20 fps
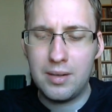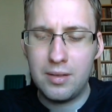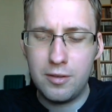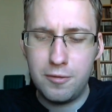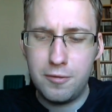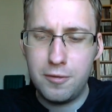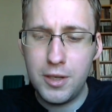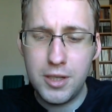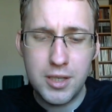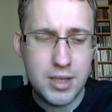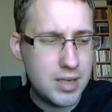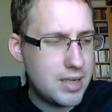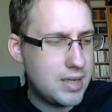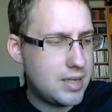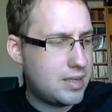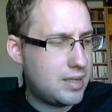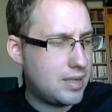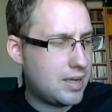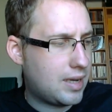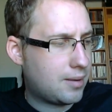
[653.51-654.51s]
The first
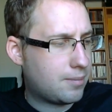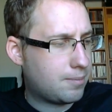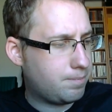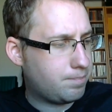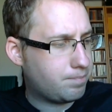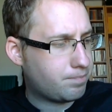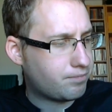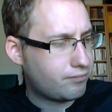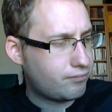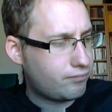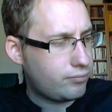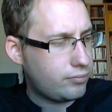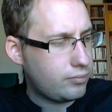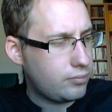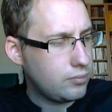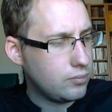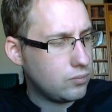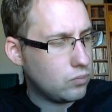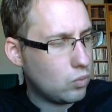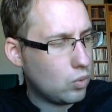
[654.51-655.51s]
is that
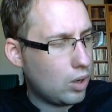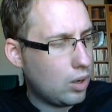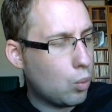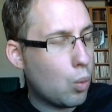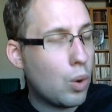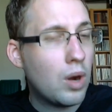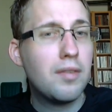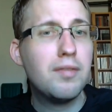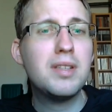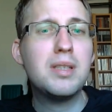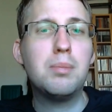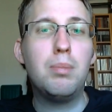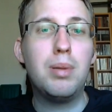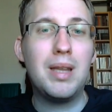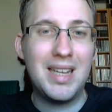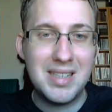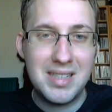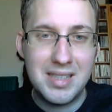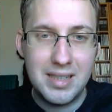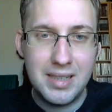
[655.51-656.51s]
one of its
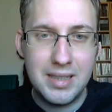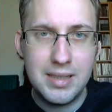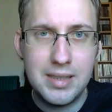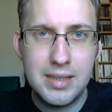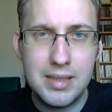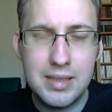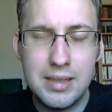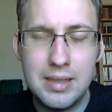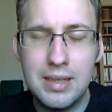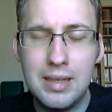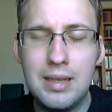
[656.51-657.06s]
blessings,